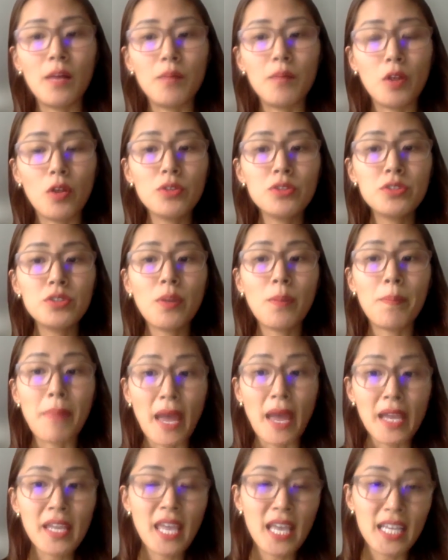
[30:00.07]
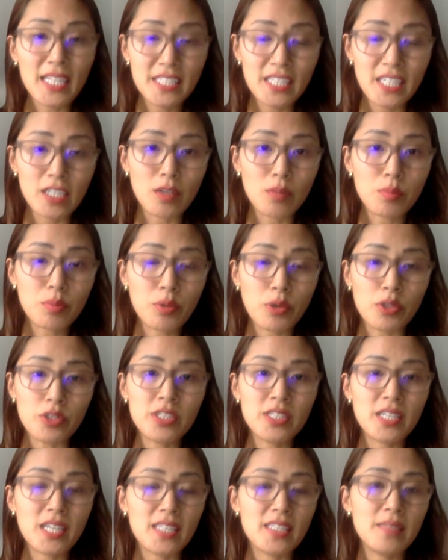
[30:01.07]
Also, a backcasting approach
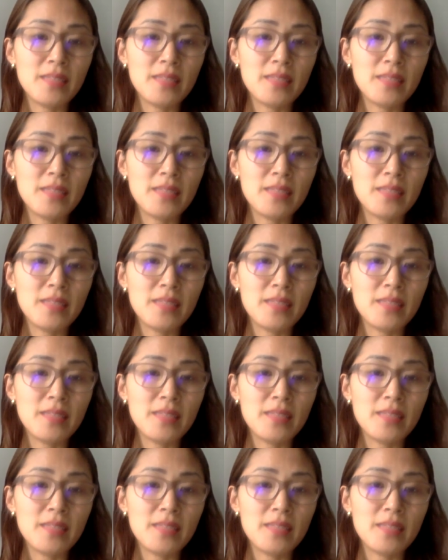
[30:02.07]
that's